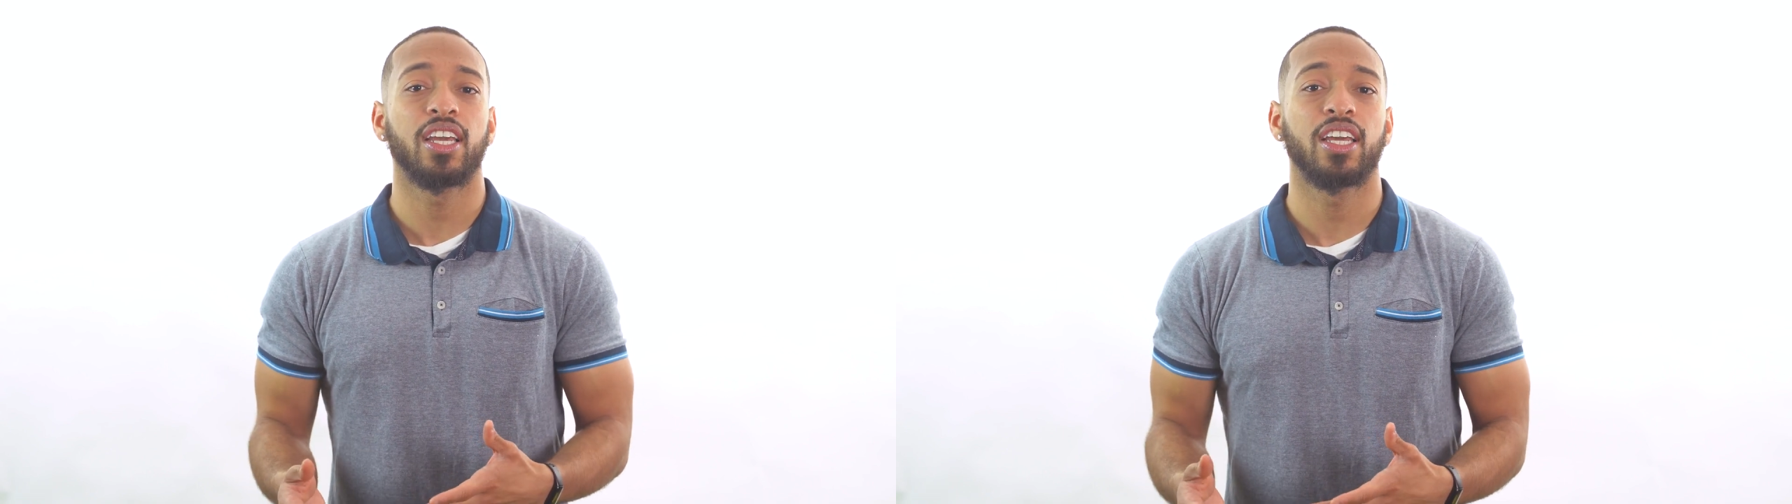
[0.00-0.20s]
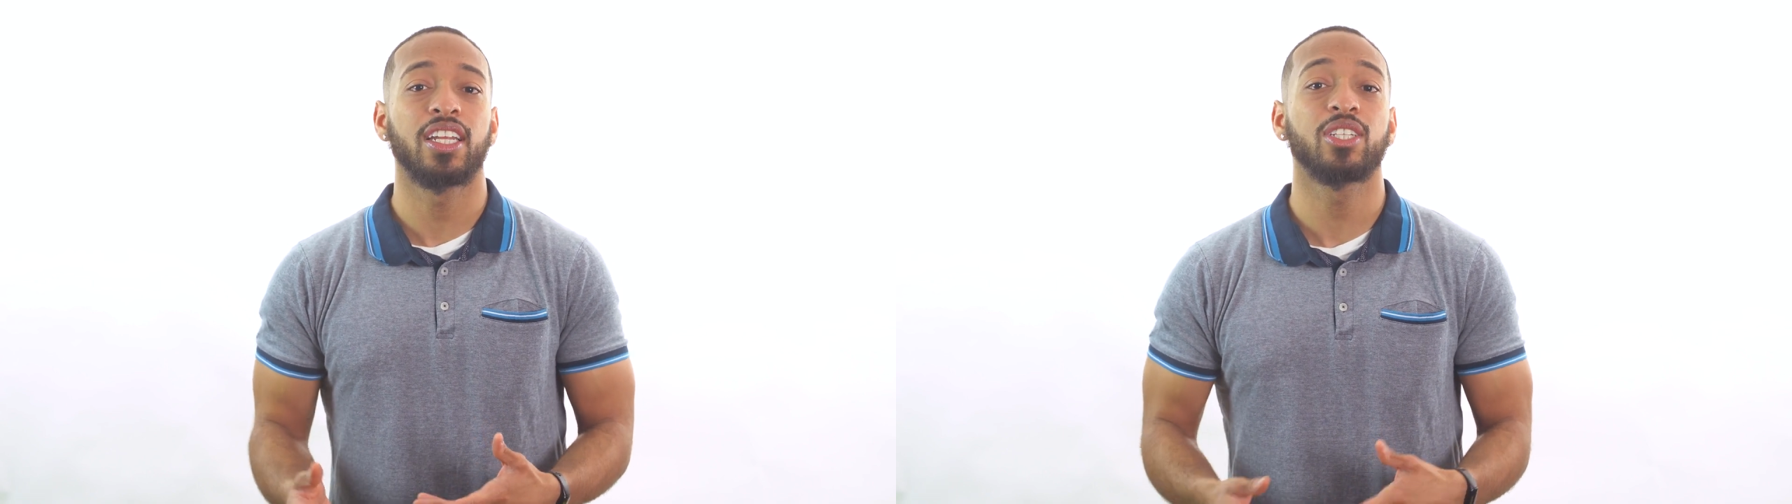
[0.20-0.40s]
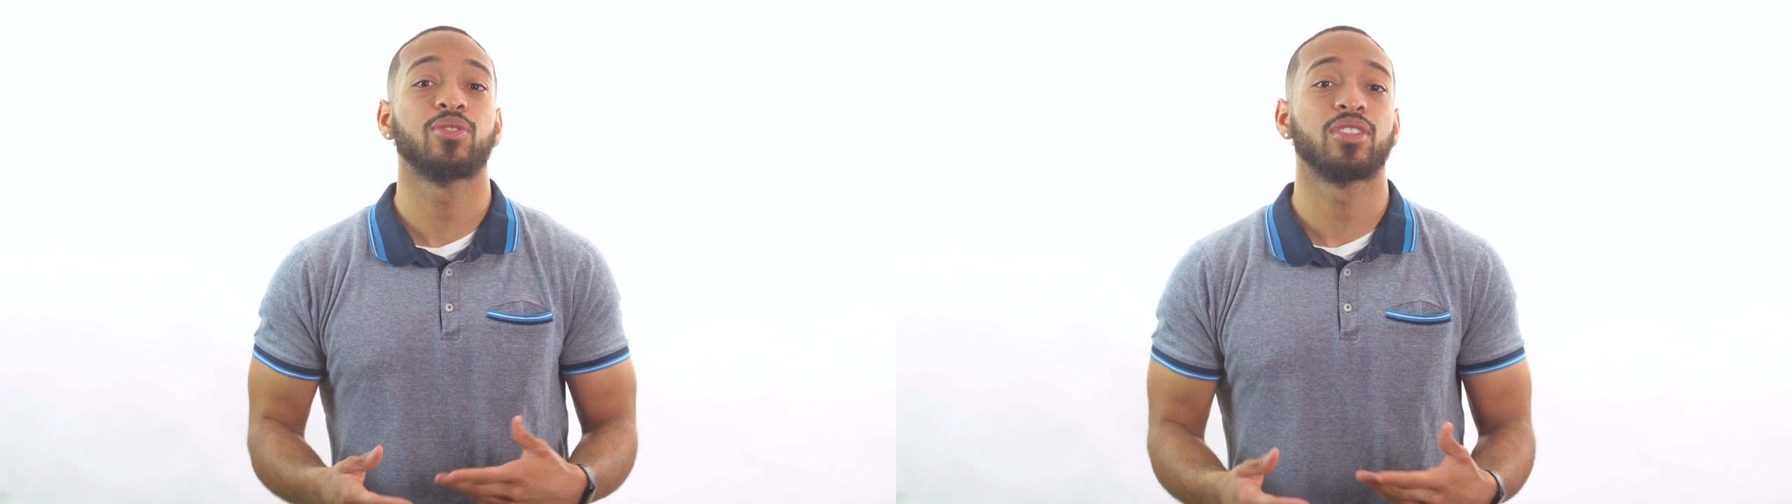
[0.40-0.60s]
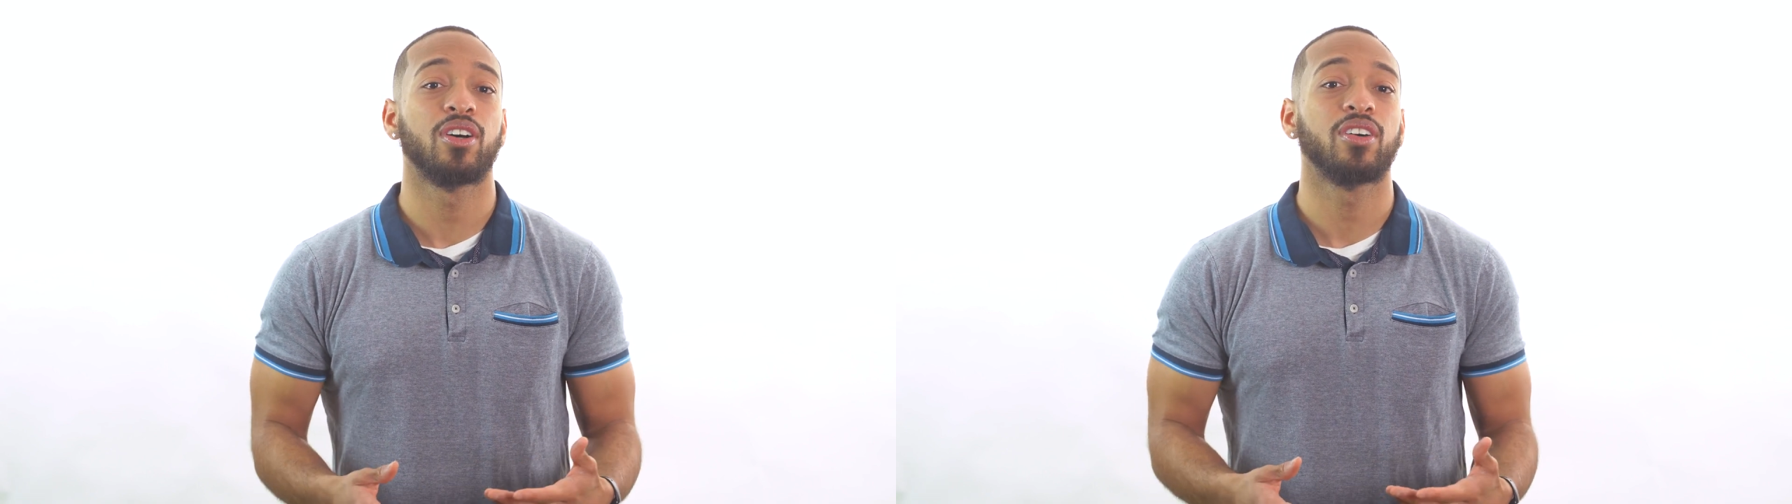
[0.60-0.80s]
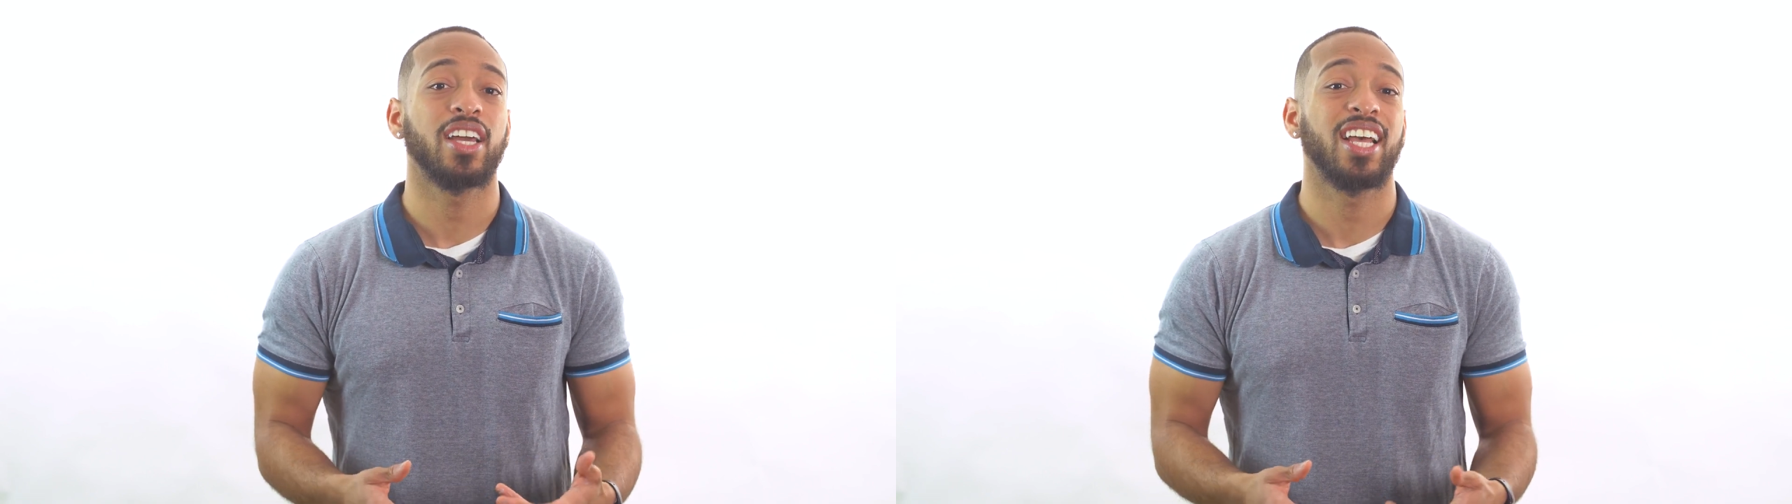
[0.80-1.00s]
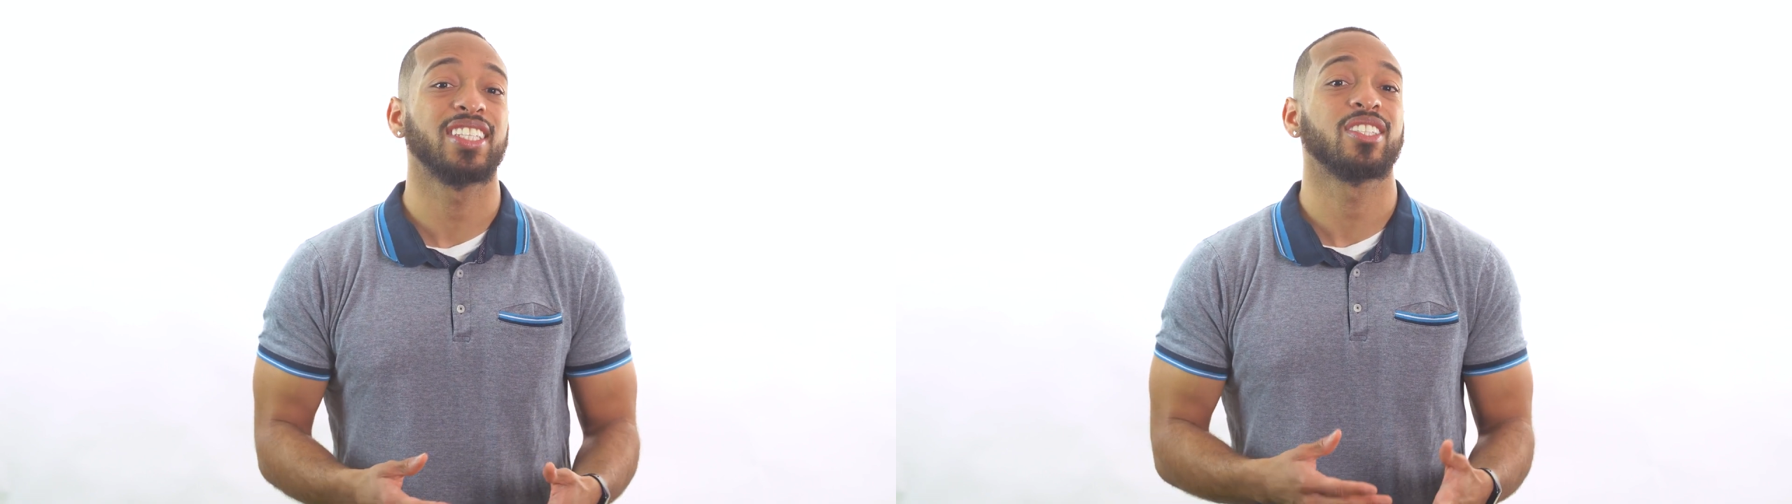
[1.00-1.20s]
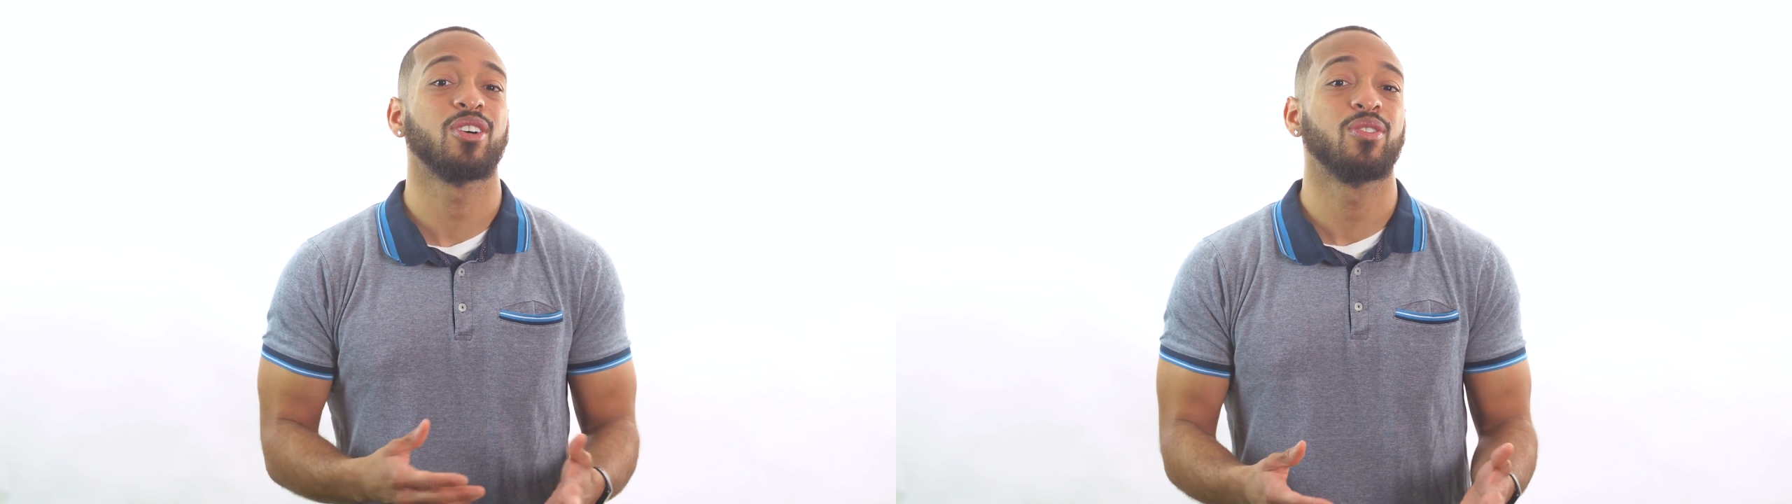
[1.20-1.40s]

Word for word: and each result has its